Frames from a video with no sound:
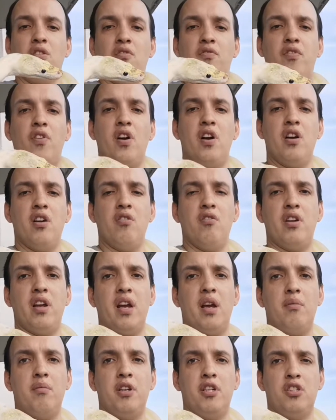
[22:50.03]
so far no
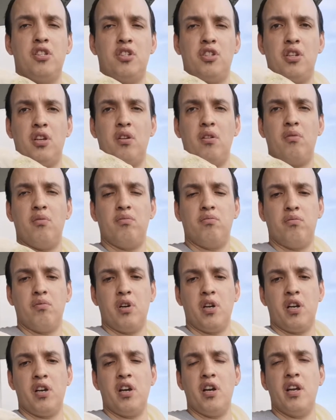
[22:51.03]
damage, so
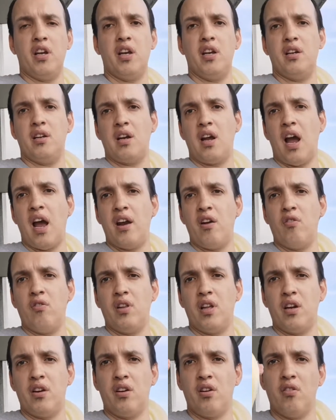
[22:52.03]
we're good, and I
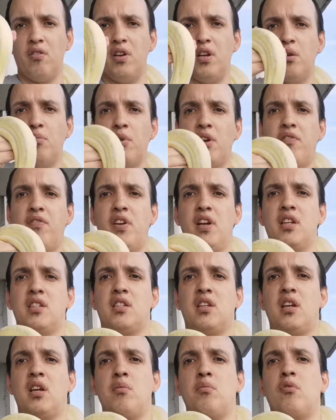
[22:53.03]
don't let her go near my
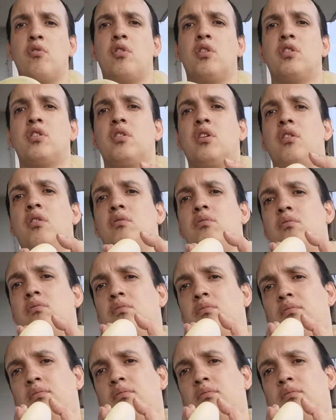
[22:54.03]
face anymore, so.